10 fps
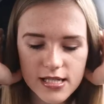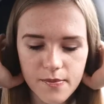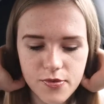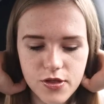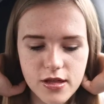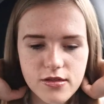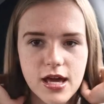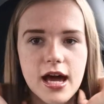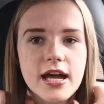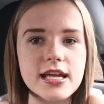something
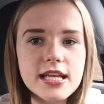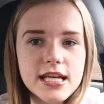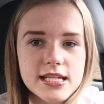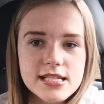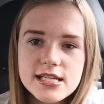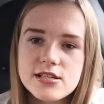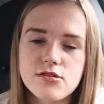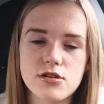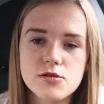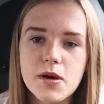that I could easily
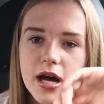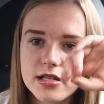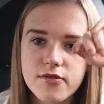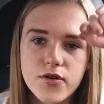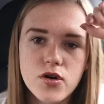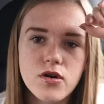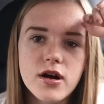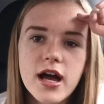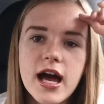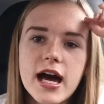source parts for
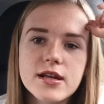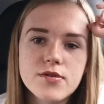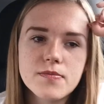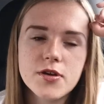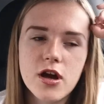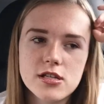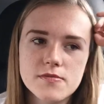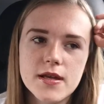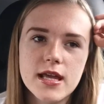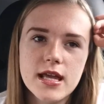and it wouldn't
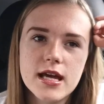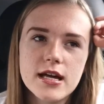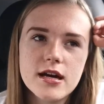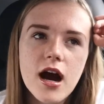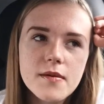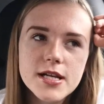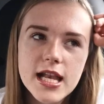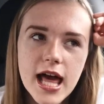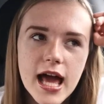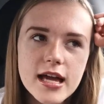cost me an arm and a
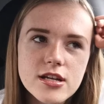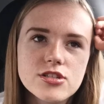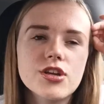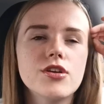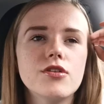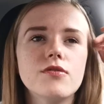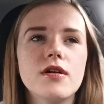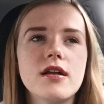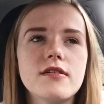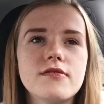leg to
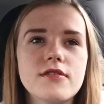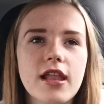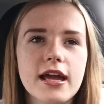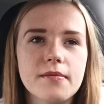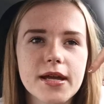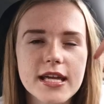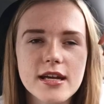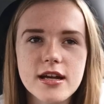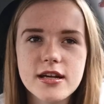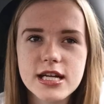like
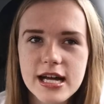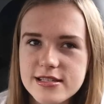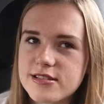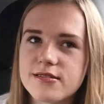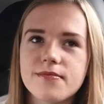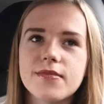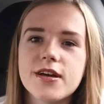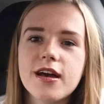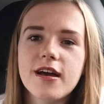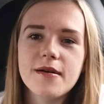make custom
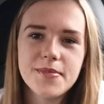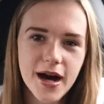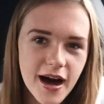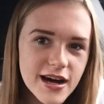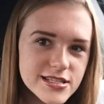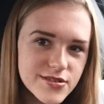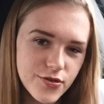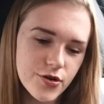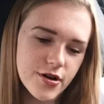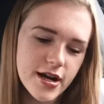parts
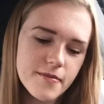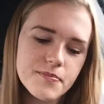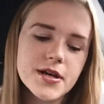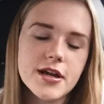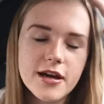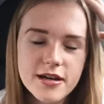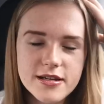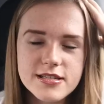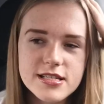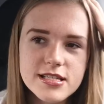for it
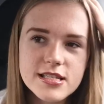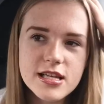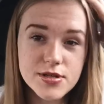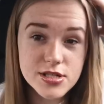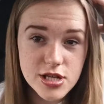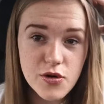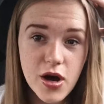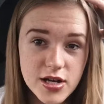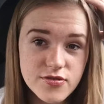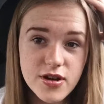because it was so
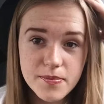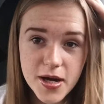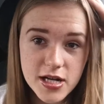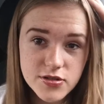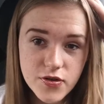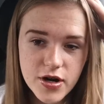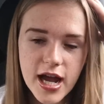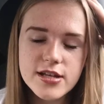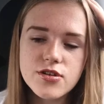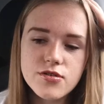hard to find parts for it
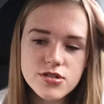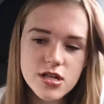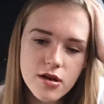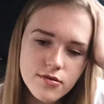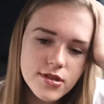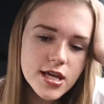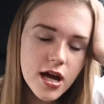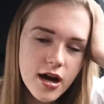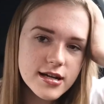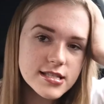and also the
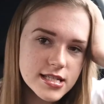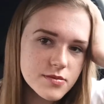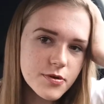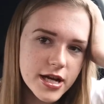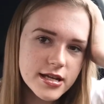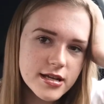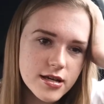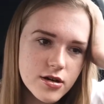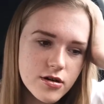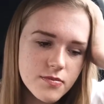car did
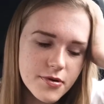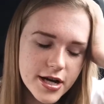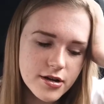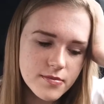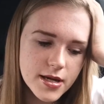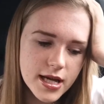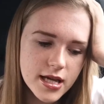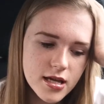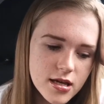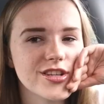break break on
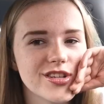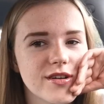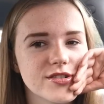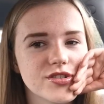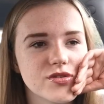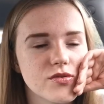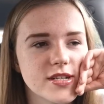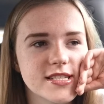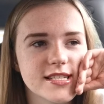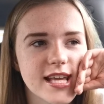me I don't know I was just
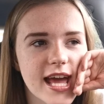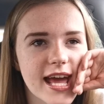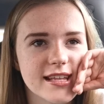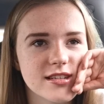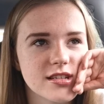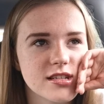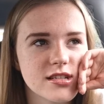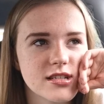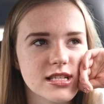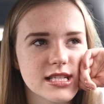always scared
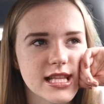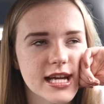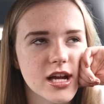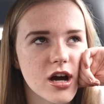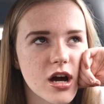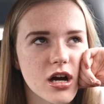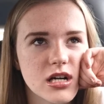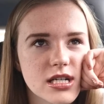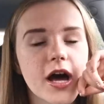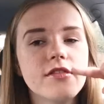in that car
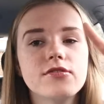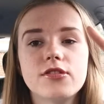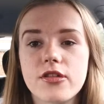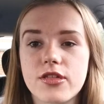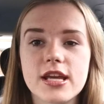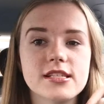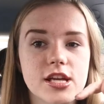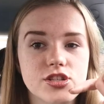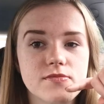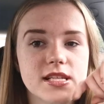but the things
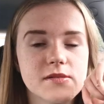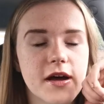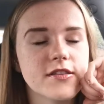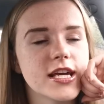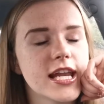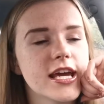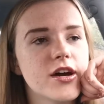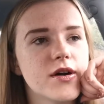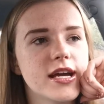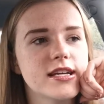I do miss about the
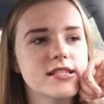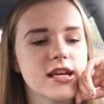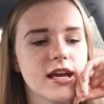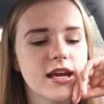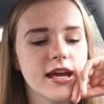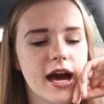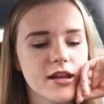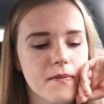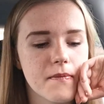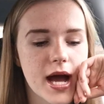Clio is it
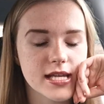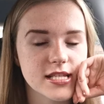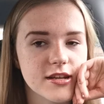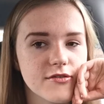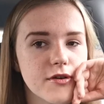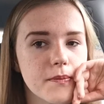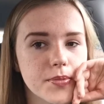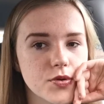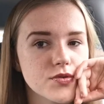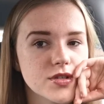had a massive
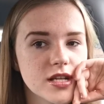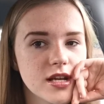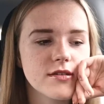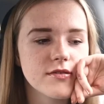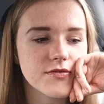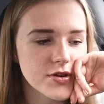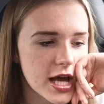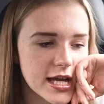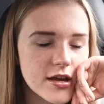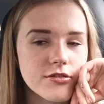boot for
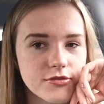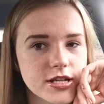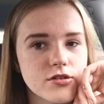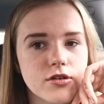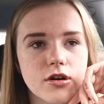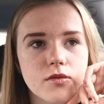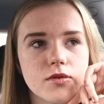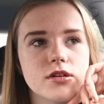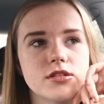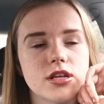like a three door
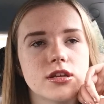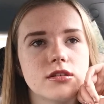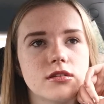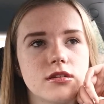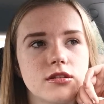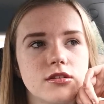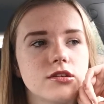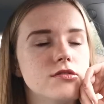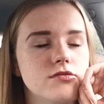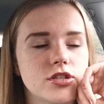was
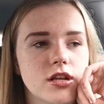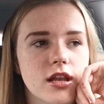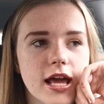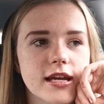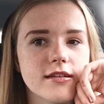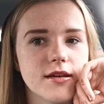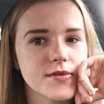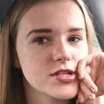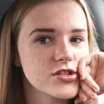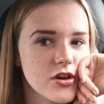huge like there
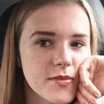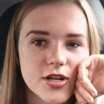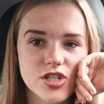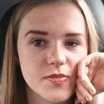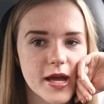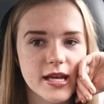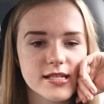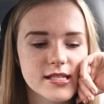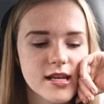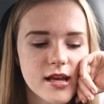was so much
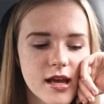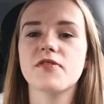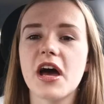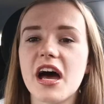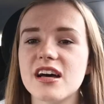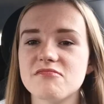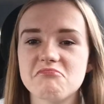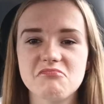space to be fair